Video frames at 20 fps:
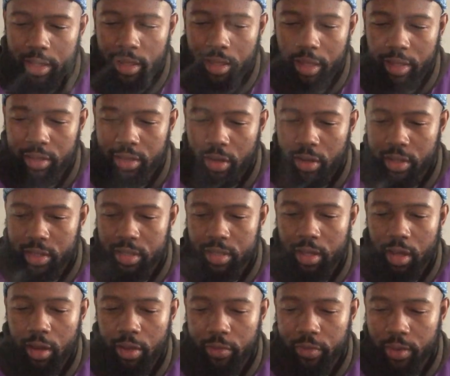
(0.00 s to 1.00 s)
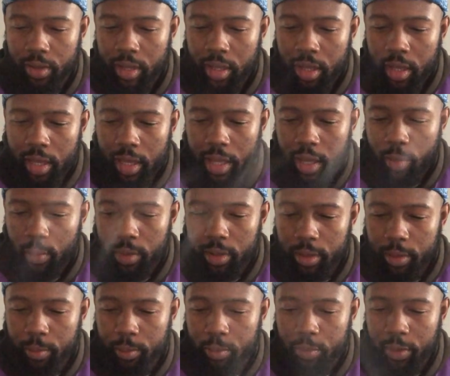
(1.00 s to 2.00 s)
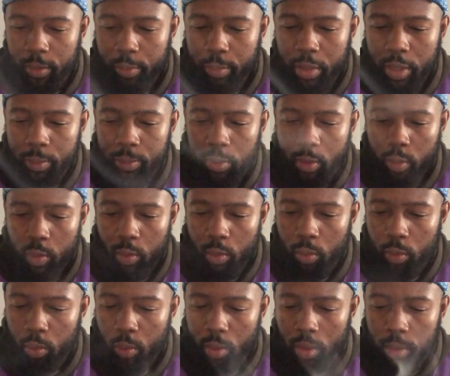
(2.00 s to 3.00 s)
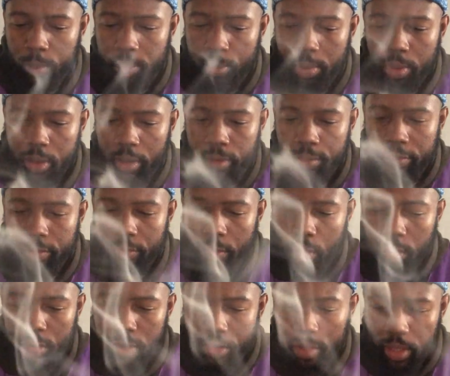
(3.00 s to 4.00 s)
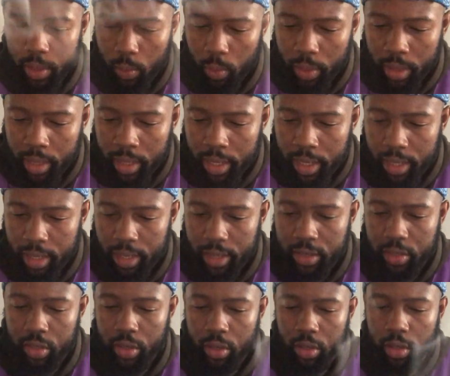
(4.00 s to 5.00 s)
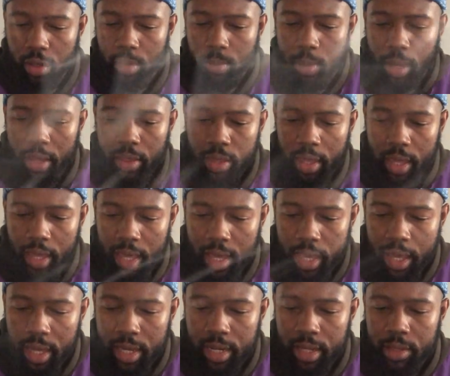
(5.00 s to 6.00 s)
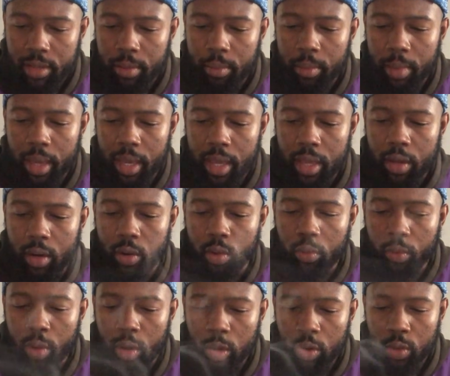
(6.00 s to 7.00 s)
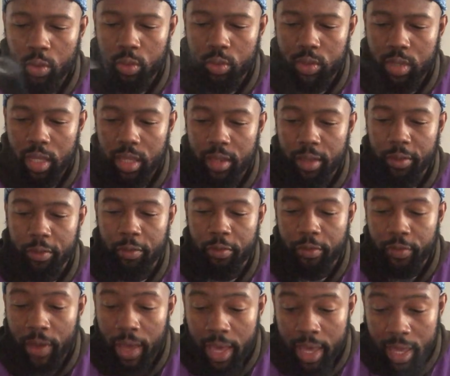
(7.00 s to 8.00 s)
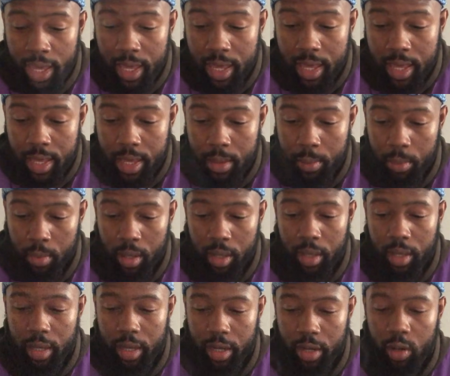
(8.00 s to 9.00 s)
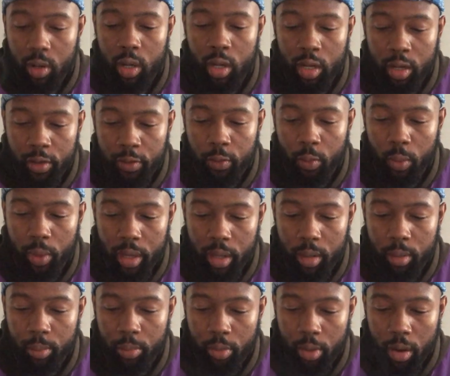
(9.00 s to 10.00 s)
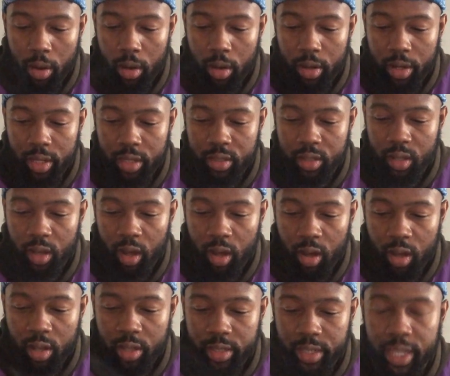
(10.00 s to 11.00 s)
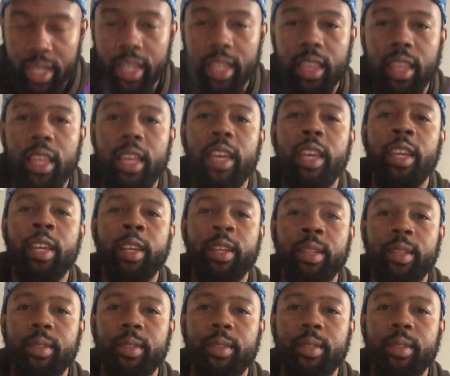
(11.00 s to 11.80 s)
They started scoffing. And when the, the people were put forth, he went in and took her by the hand, and the maid arose. And the fame hereof went abroad into all that land.